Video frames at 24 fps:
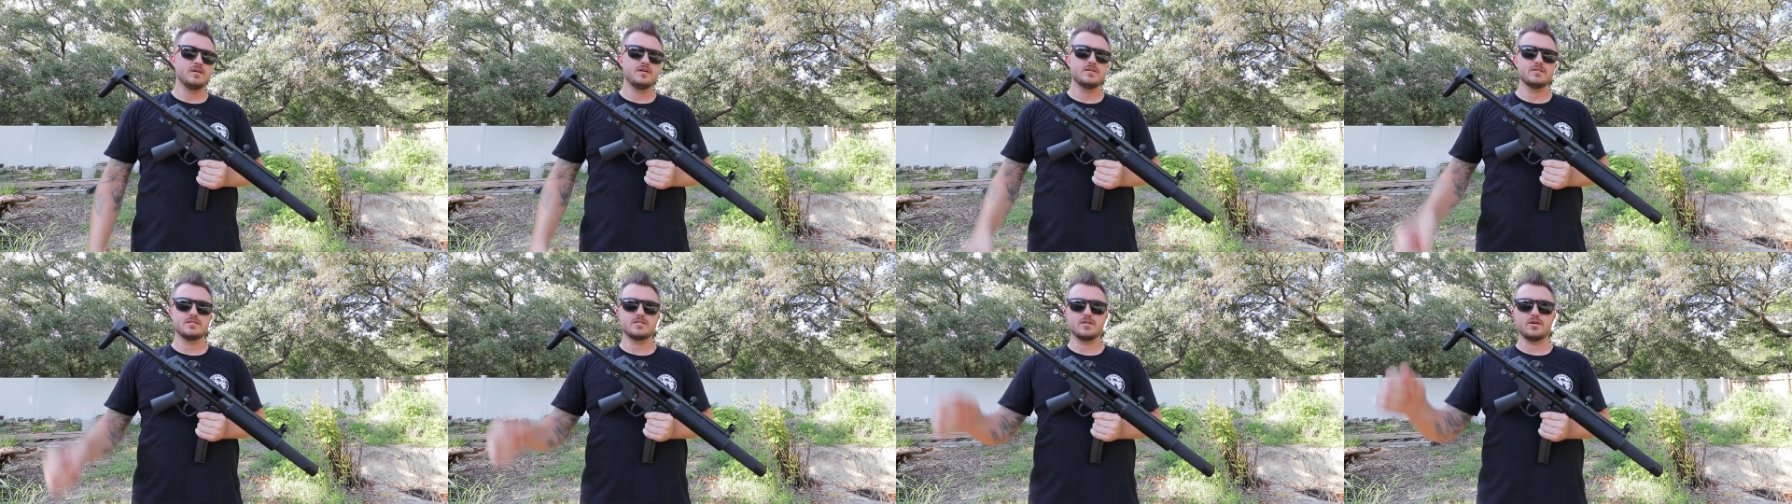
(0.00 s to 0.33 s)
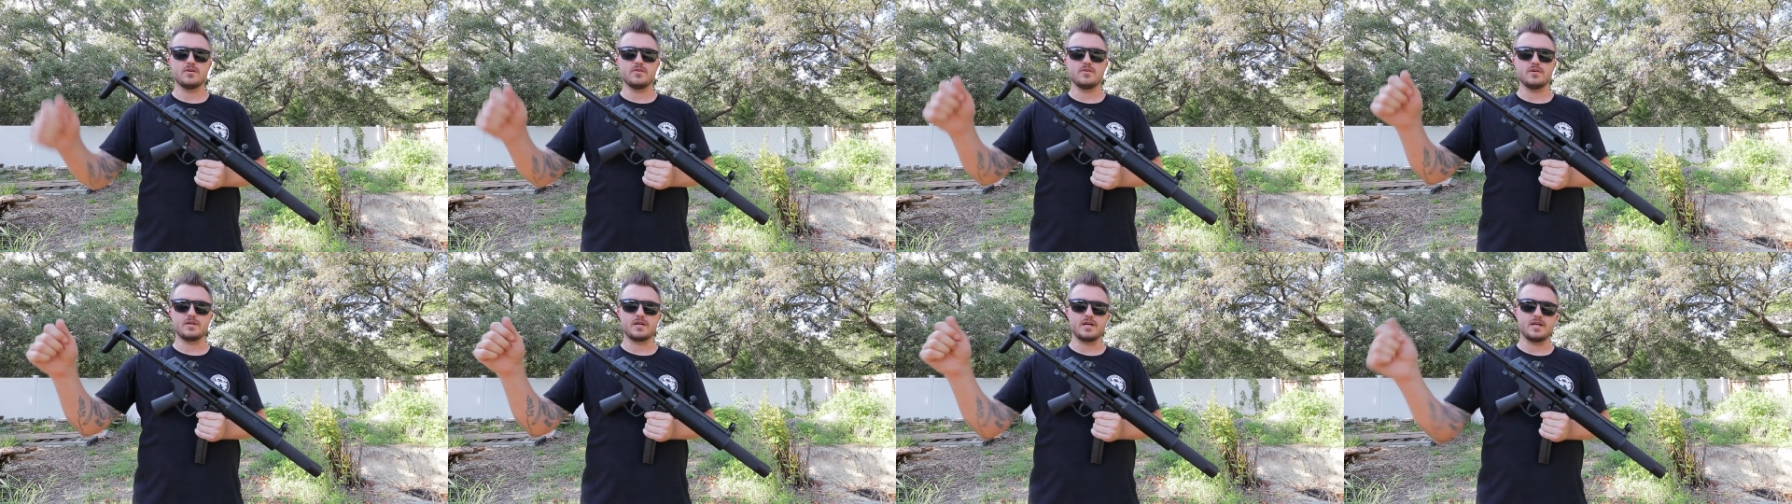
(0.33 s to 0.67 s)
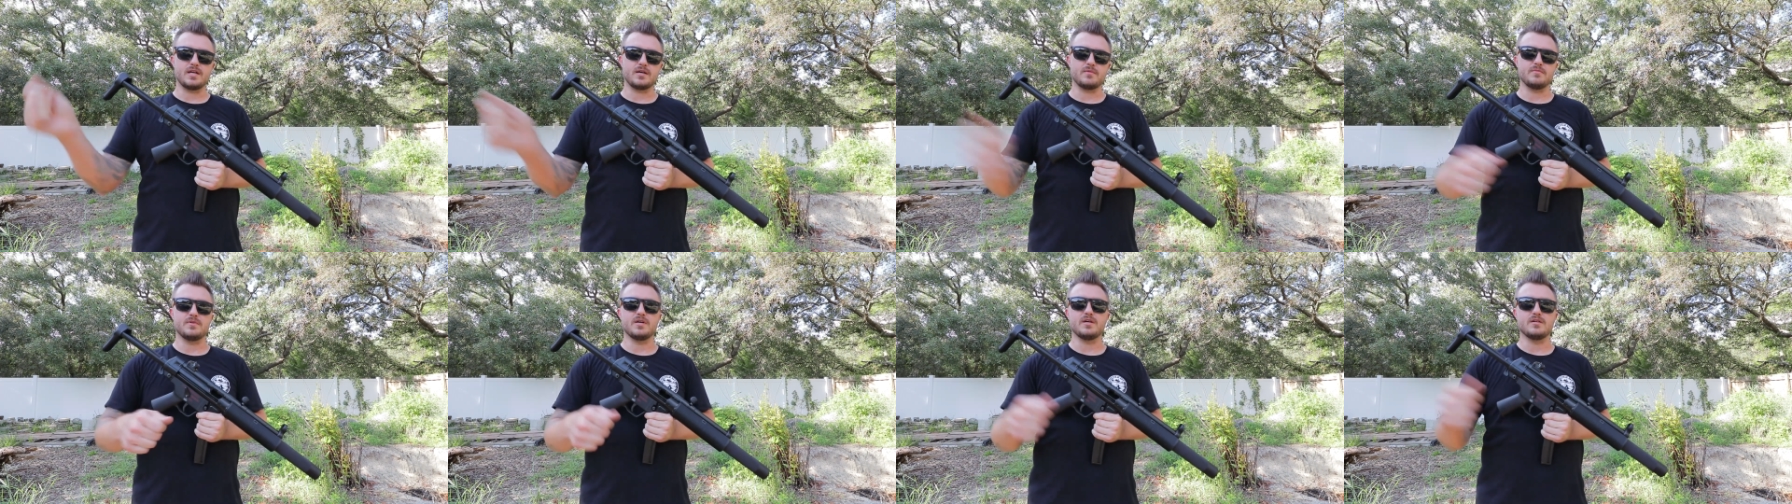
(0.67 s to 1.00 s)
So they're
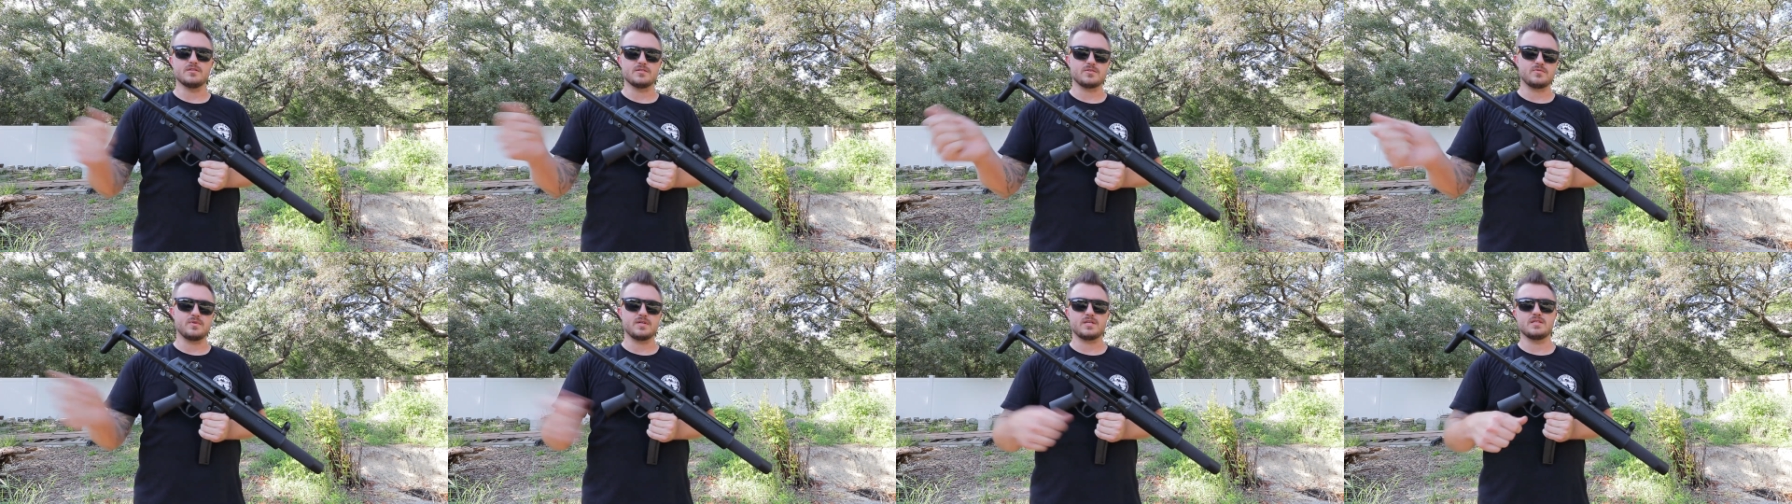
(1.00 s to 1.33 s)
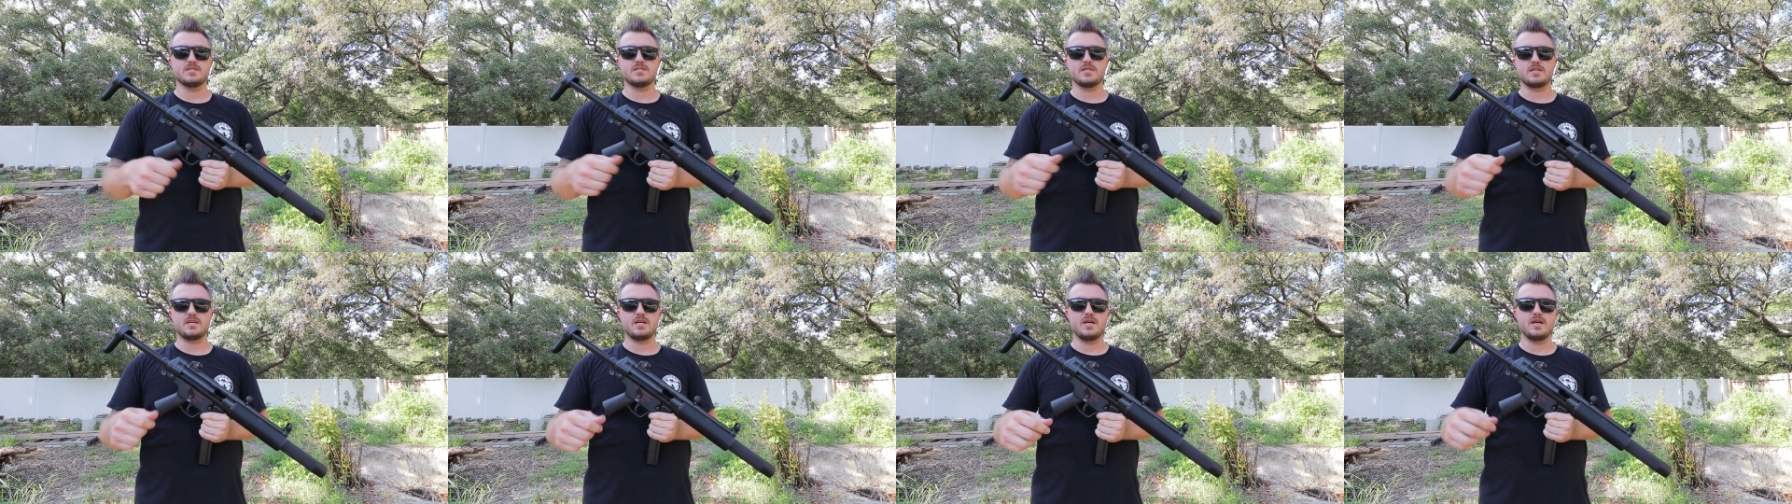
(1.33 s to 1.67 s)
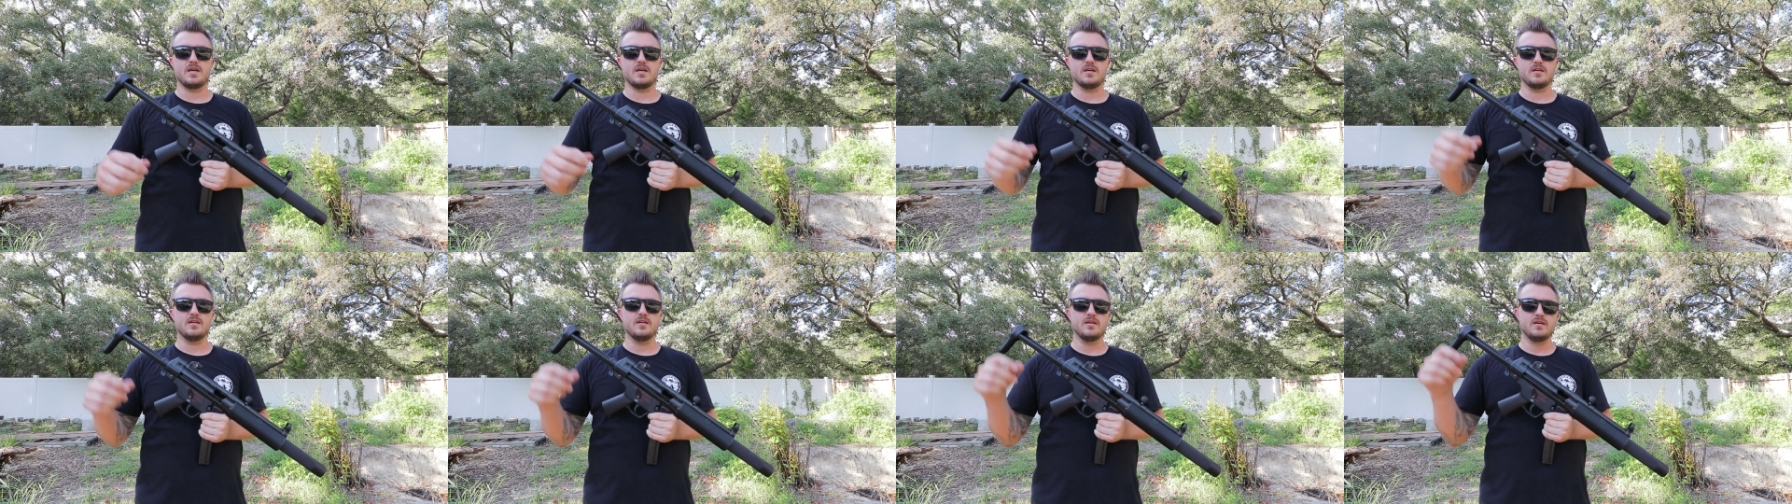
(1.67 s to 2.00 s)
getting them done as quick as they
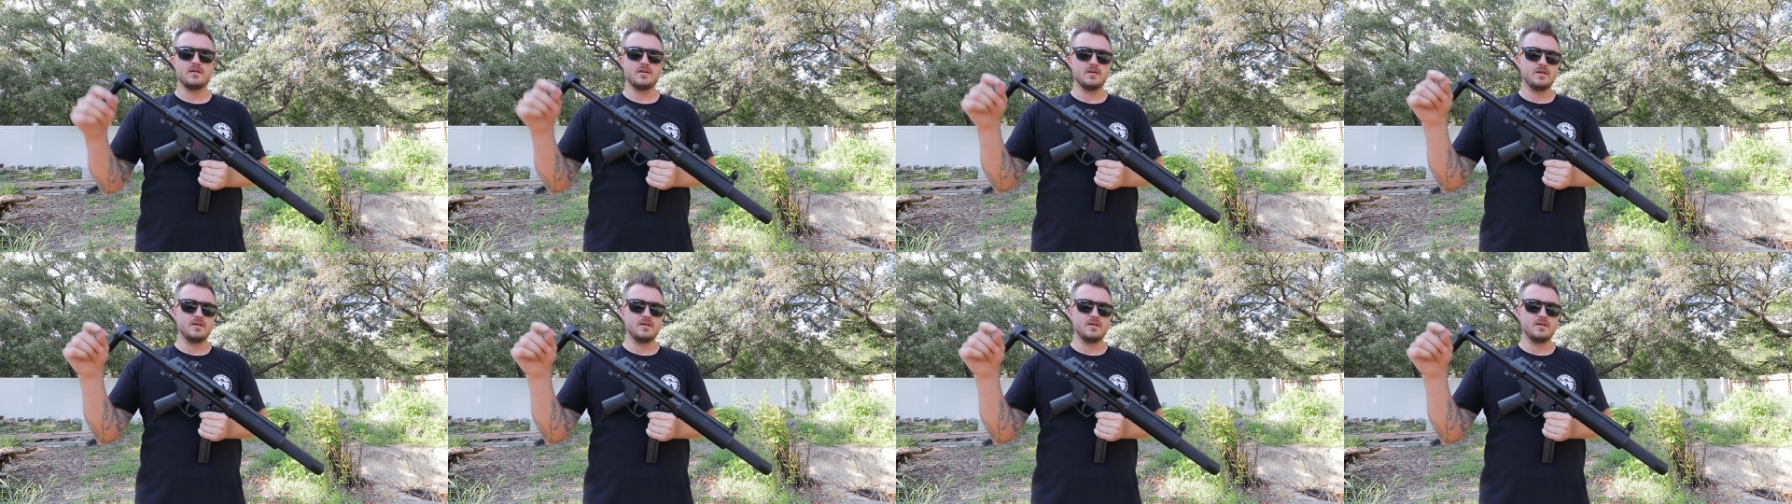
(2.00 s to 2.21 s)
can.